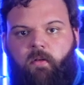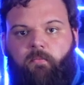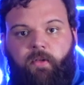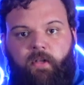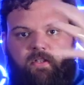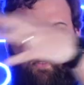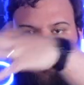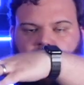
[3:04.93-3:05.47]
and
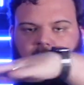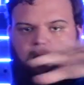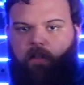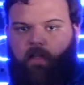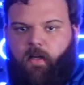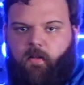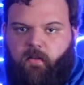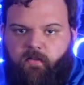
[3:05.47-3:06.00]
place it
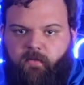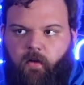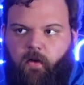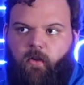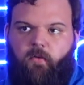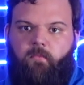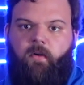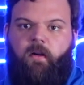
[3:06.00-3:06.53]
accurately in this
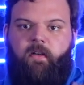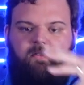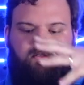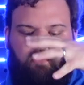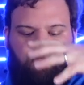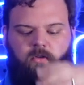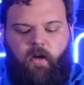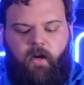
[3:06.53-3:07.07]
volume because of
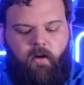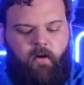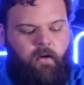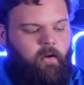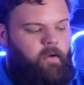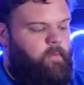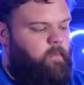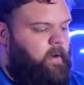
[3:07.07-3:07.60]
the tracker
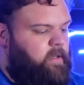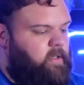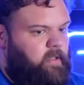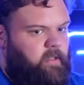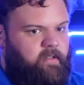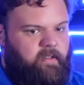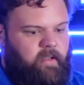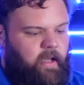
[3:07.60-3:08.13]
watching
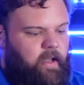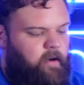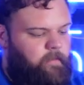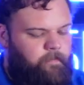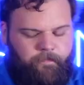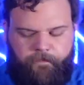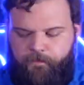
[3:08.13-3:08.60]
the scanner.